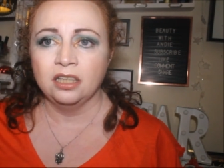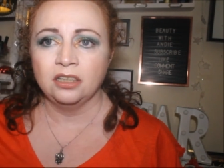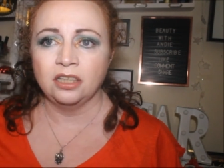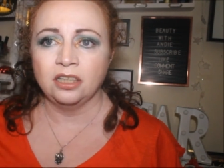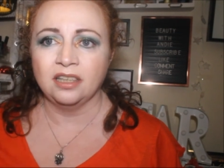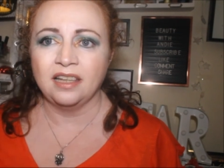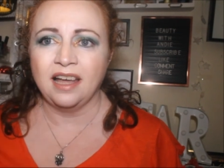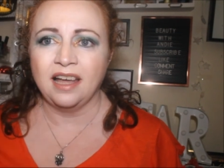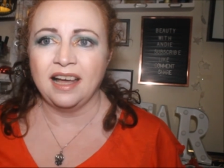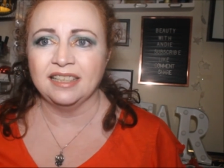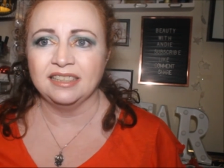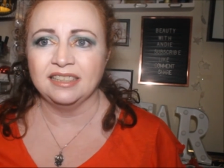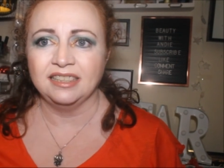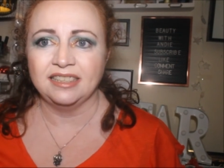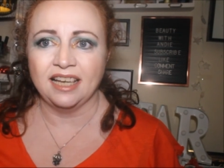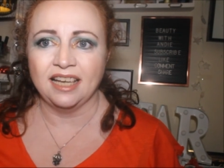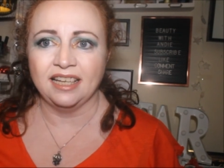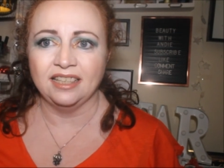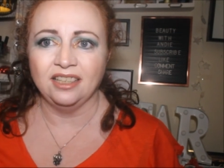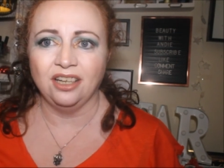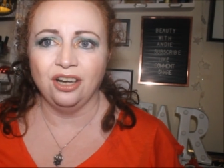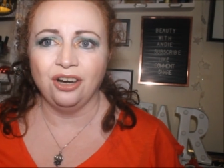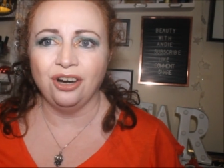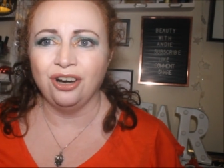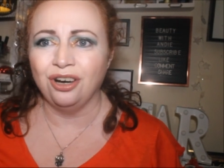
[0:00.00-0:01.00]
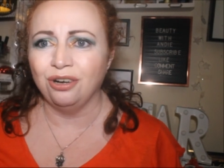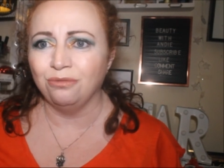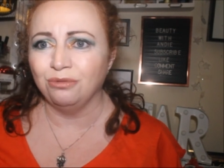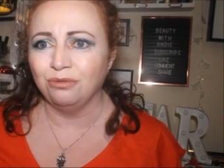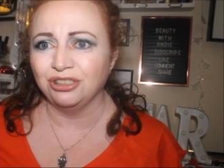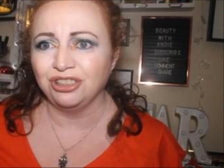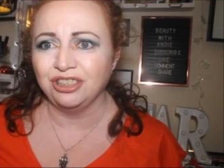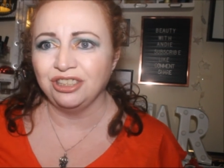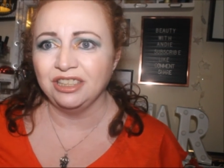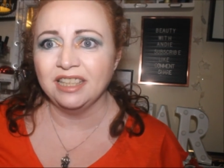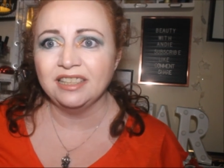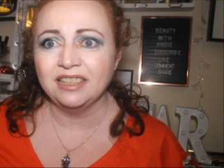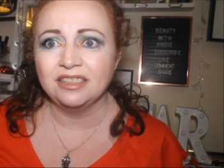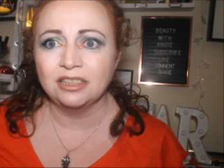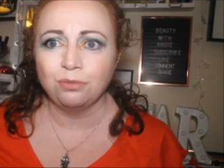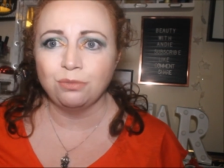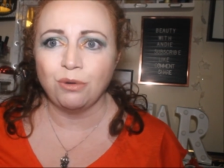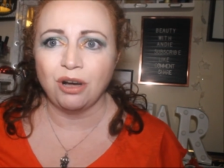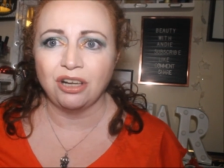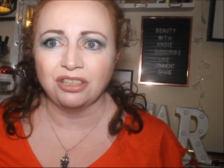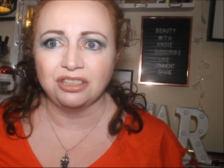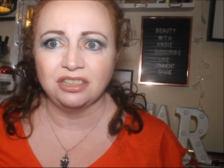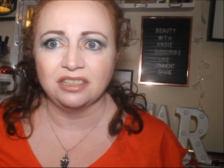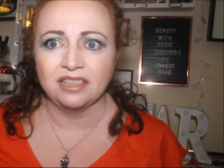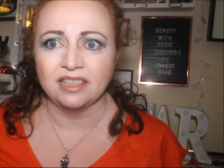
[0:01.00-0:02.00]
they're like saying, oh, well, you need to
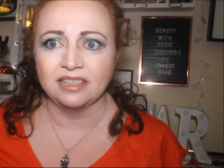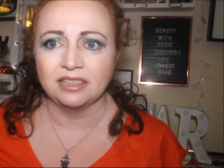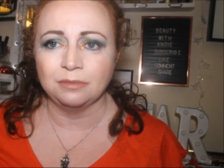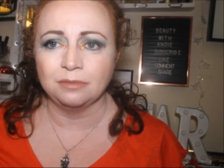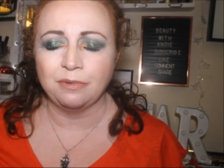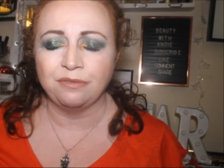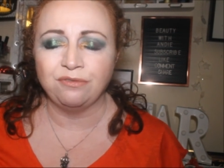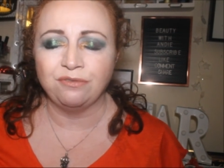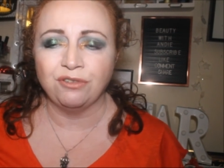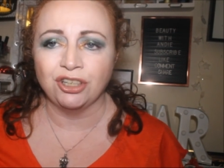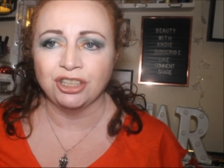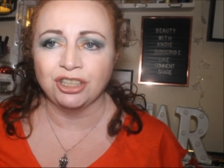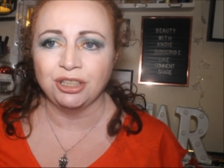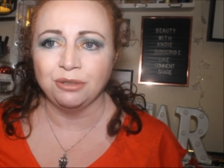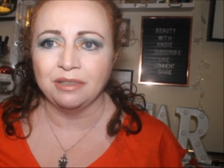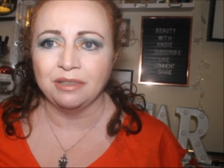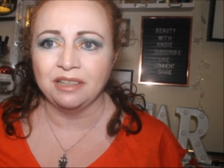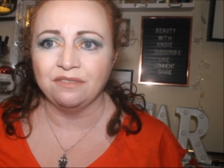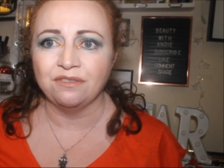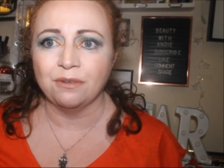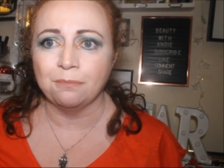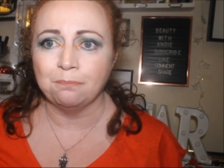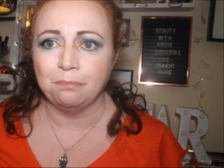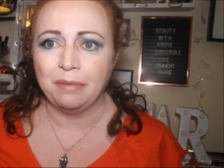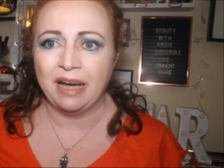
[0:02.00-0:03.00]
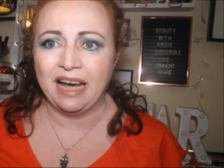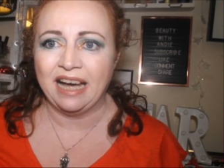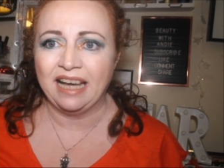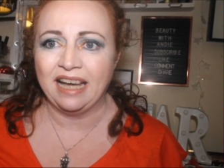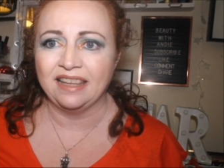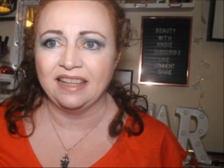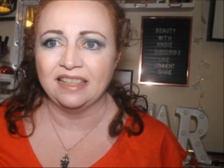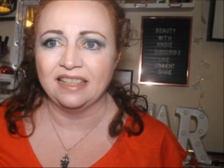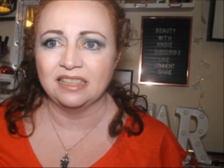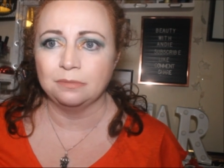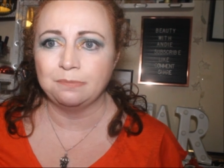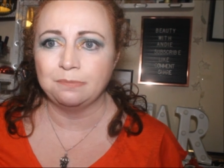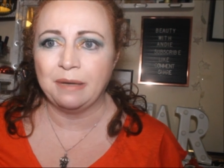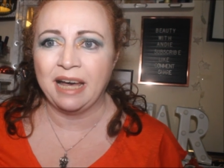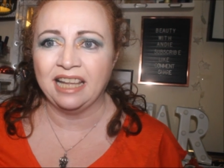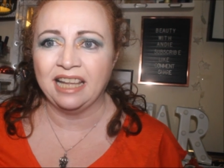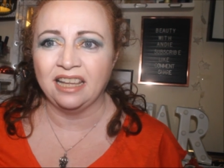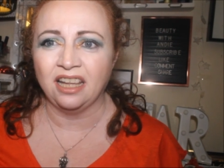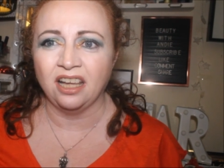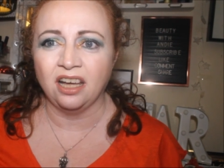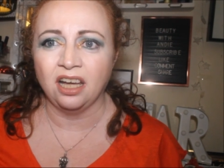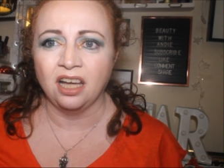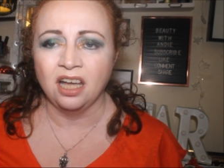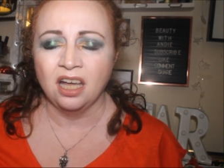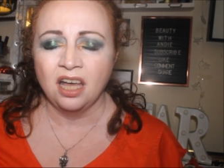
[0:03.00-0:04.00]
watch this before you even buy this
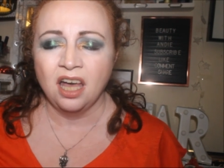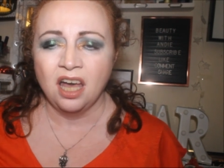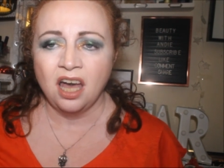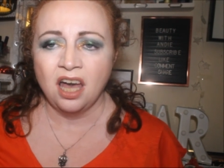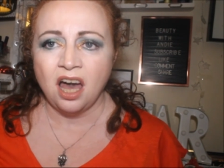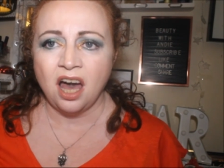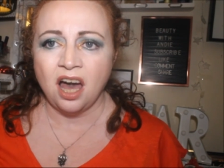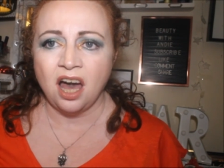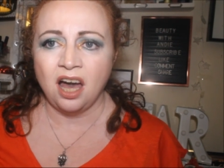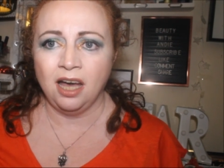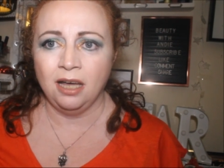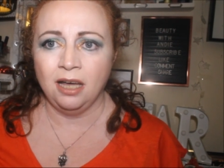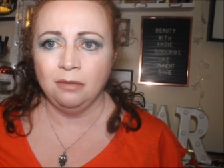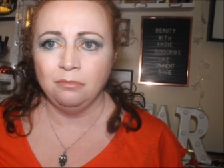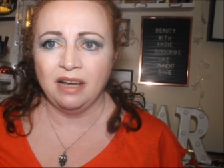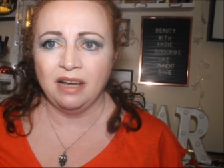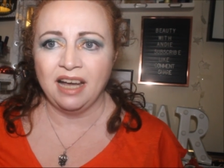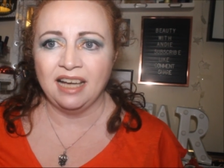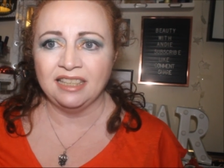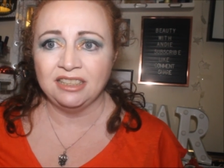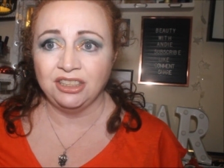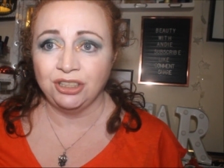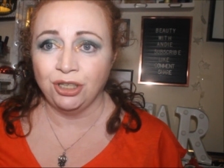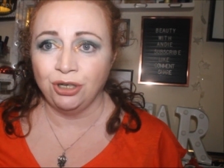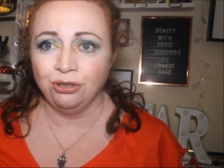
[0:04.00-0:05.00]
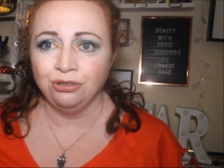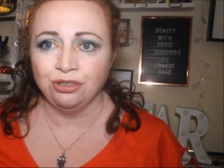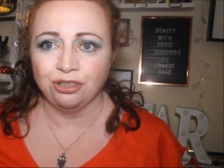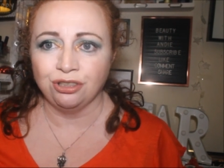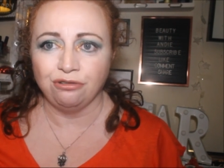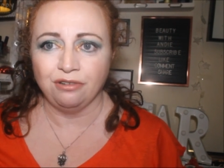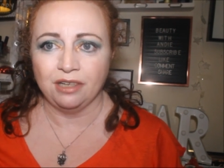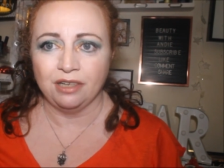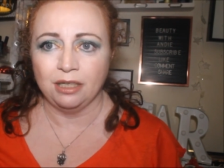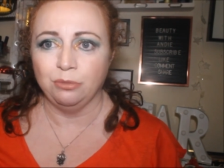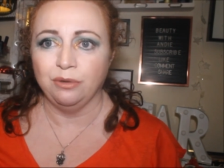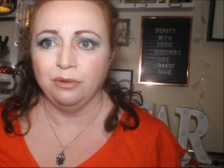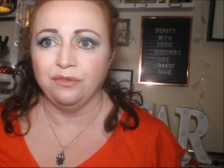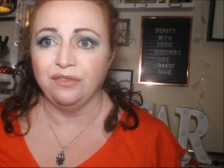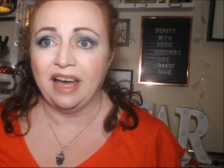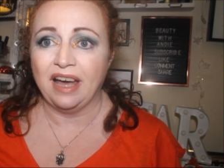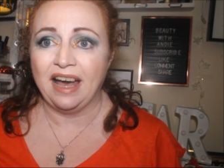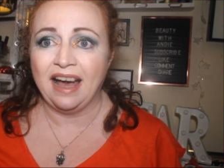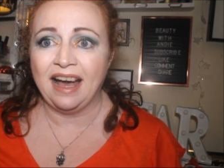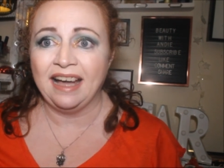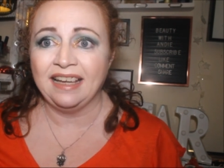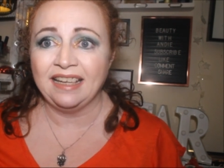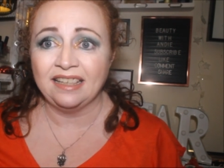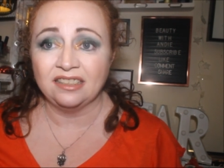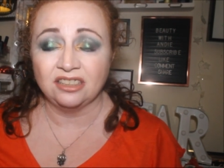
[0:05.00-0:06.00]
palette. Um, I don't agree with
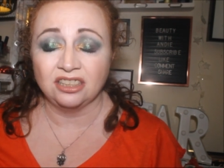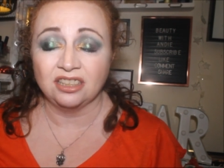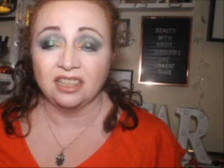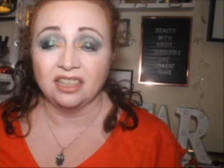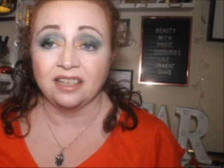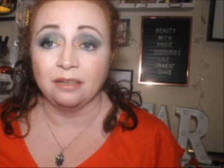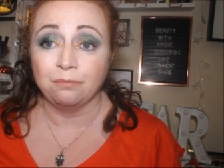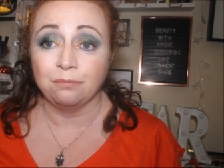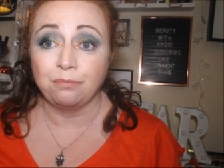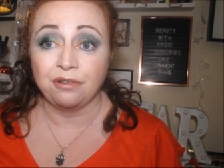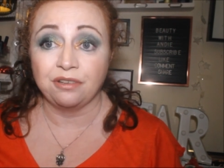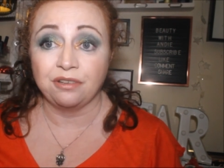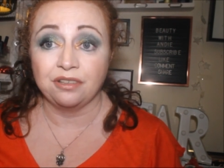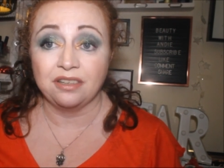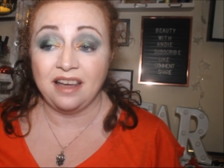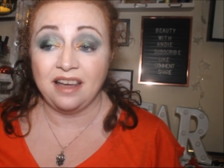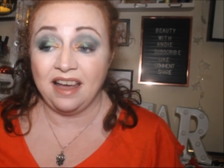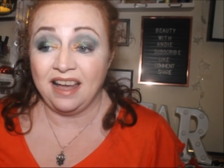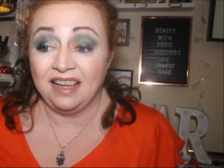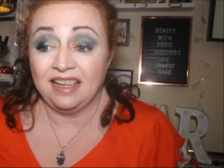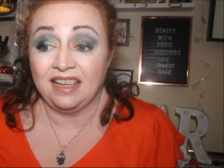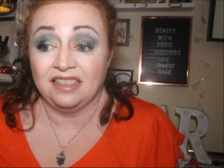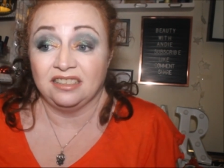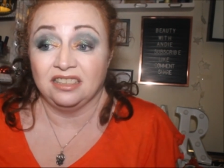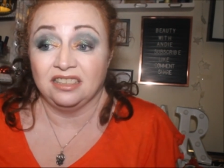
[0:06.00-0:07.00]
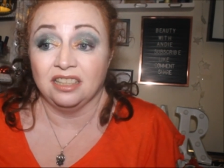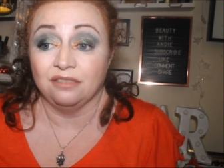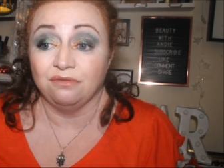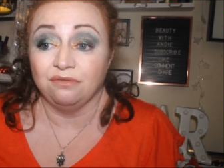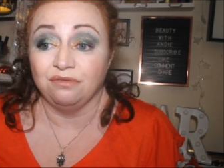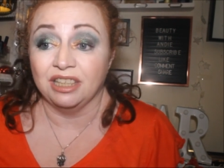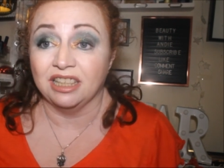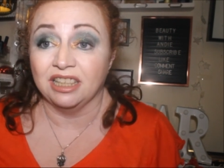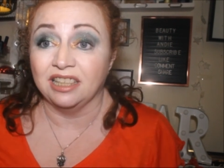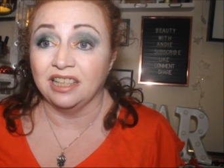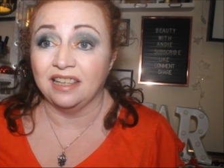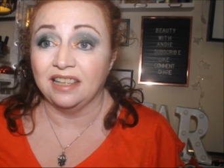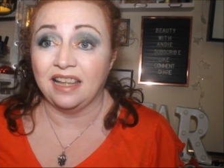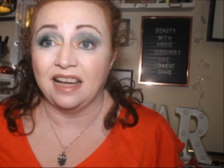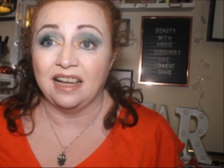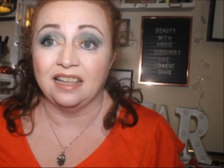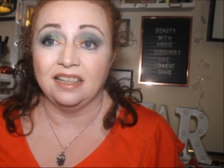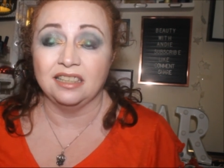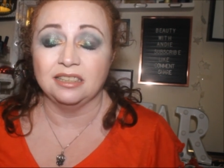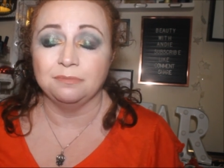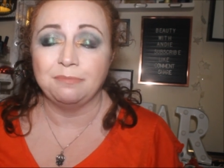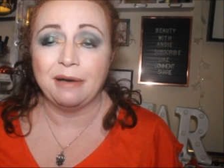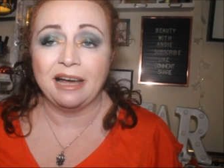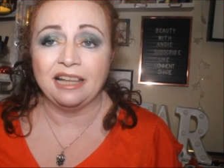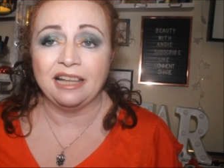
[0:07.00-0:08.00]
it. I actually, I actually really
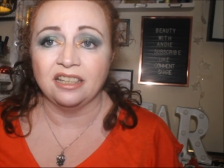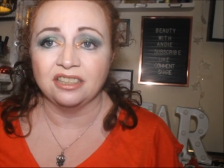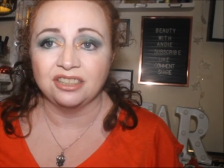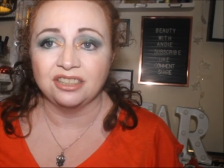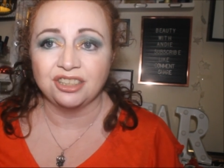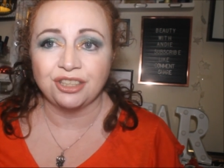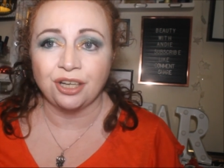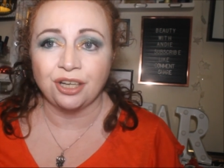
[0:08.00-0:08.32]
like this palette